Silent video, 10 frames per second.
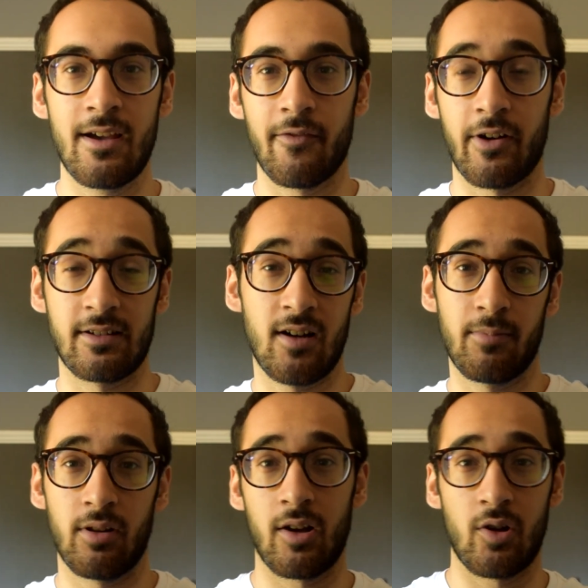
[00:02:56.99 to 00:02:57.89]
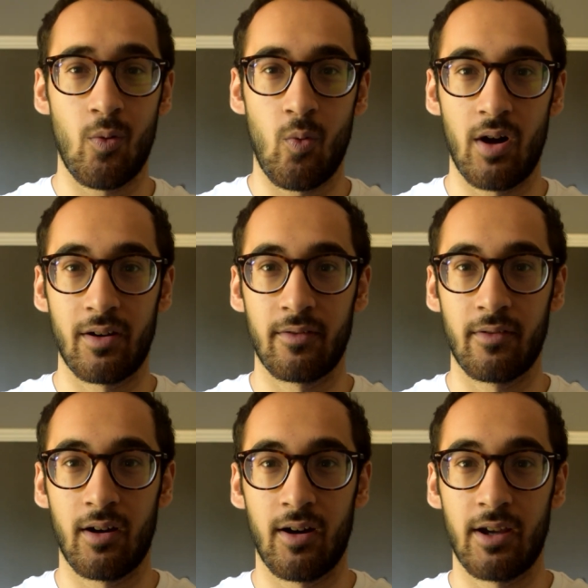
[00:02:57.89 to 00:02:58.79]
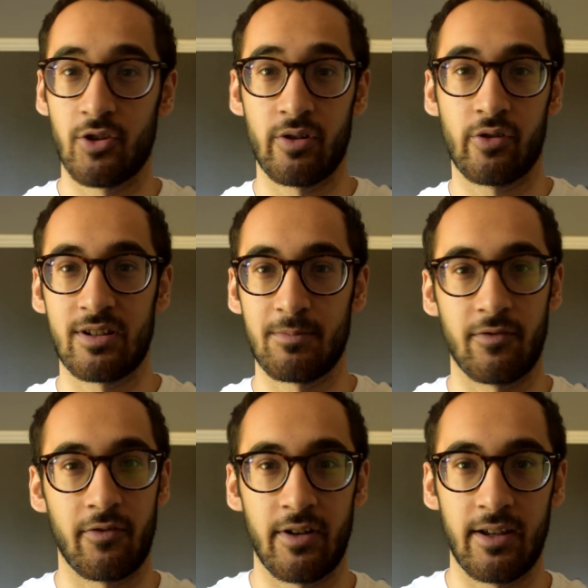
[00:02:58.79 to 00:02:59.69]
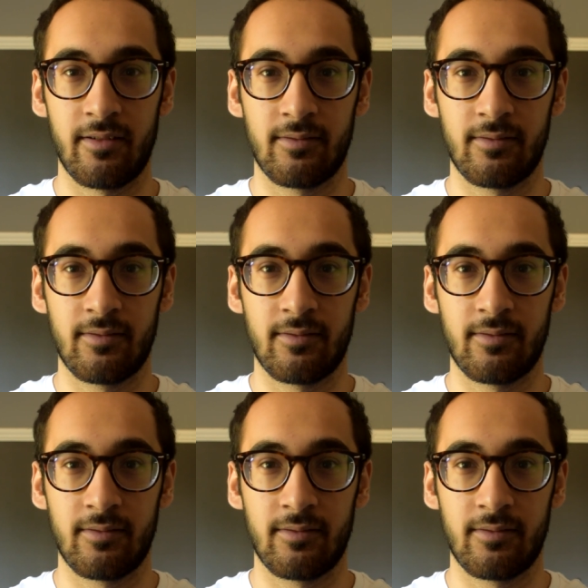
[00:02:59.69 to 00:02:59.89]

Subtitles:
For example, I got one during Christmas for free.